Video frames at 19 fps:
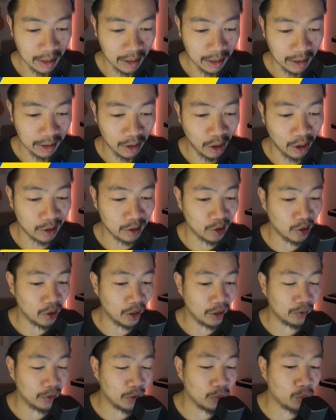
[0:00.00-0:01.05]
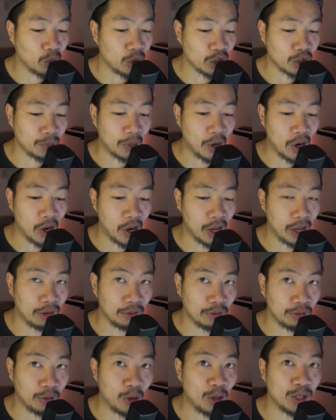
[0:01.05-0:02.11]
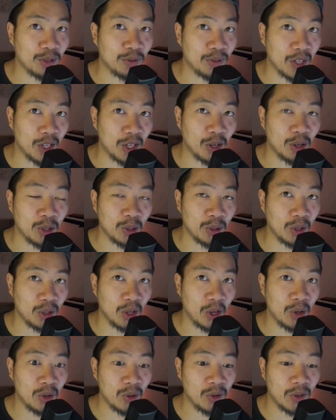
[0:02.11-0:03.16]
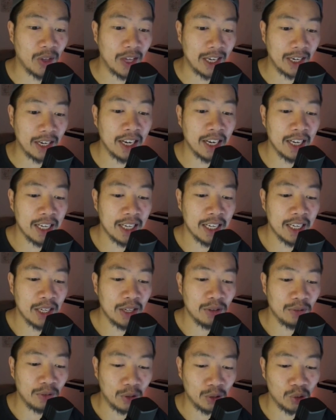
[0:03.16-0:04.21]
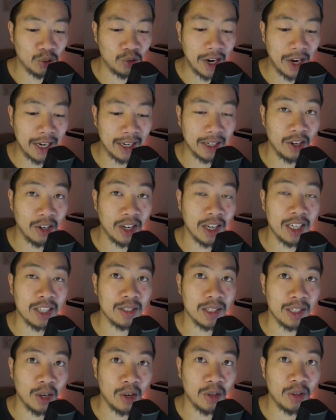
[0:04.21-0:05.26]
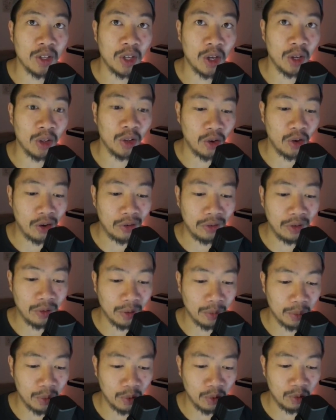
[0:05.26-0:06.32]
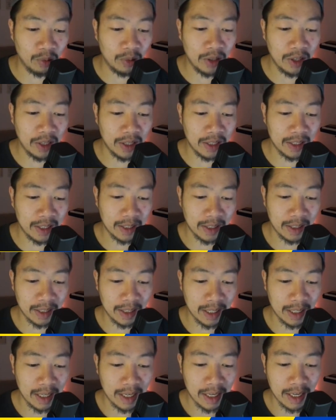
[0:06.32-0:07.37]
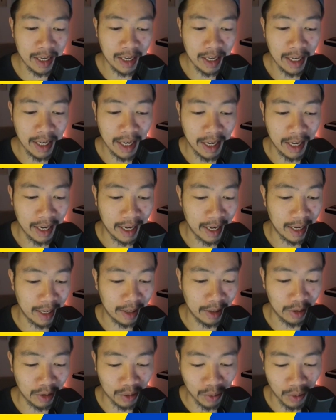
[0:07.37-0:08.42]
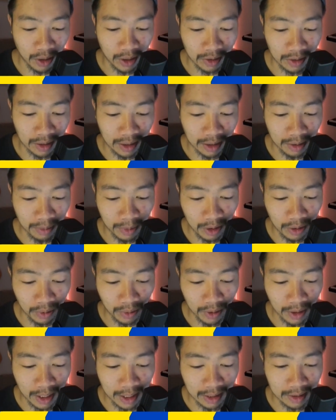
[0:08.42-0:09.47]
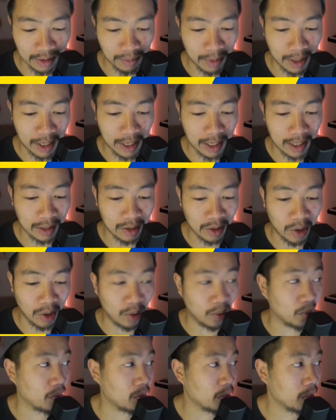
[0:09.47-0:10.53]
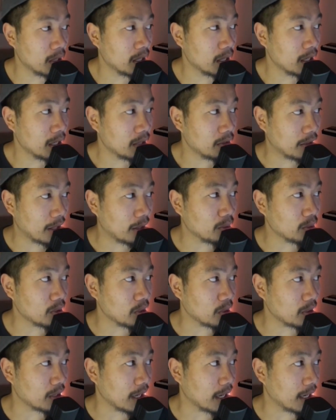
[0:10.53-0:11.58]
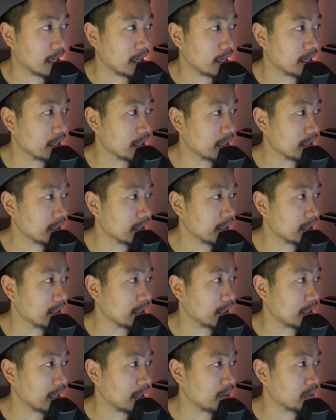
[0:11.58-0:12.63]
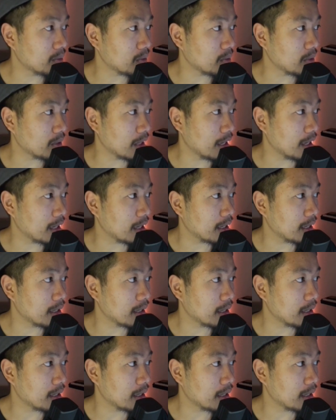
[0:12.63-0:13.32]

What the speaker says: Guys, if you've watched my first video, you'll know that Fossil Dragonite is the only holo I've ever pulled. And it is quite a sentimental card to me. And so that looks okay. That looks okay.